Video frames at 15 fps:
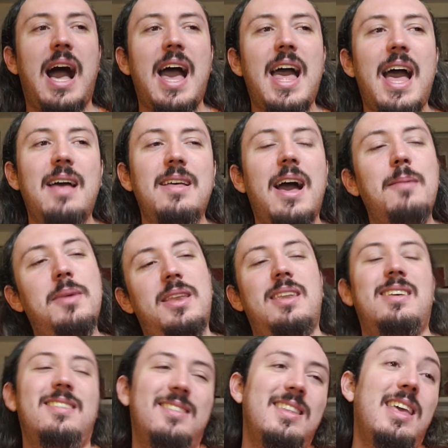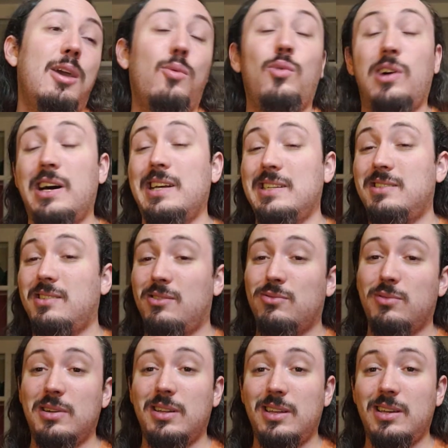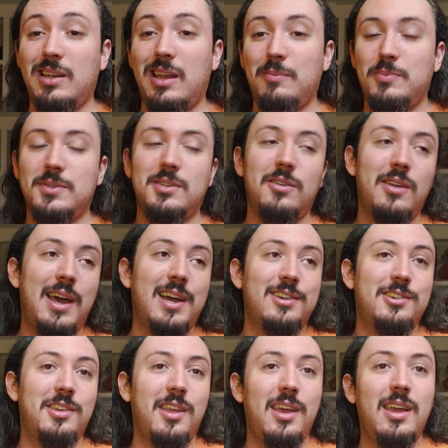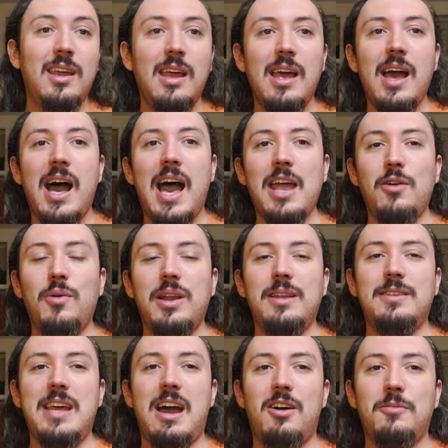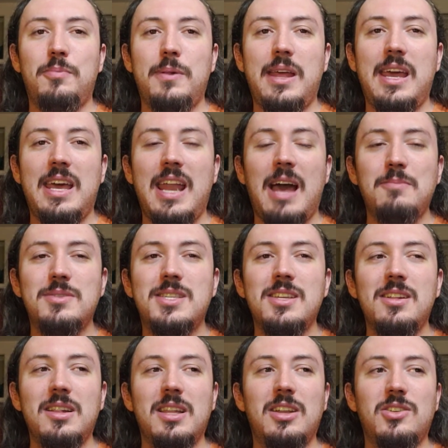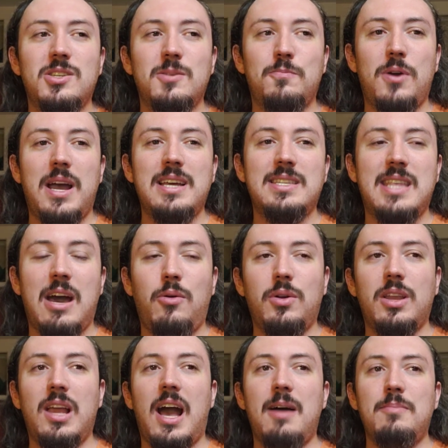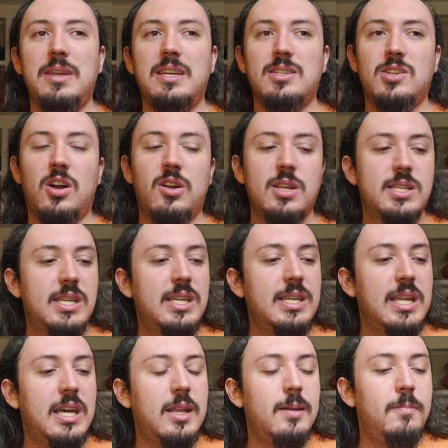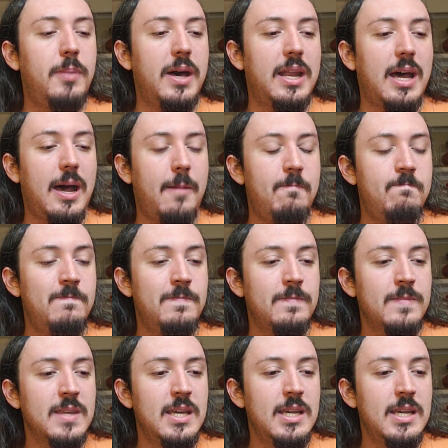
I, I mean, it was a really good episode, actually. I don't want to downplay it. I'm still a little surprised that one got me as hard as it did, but, um,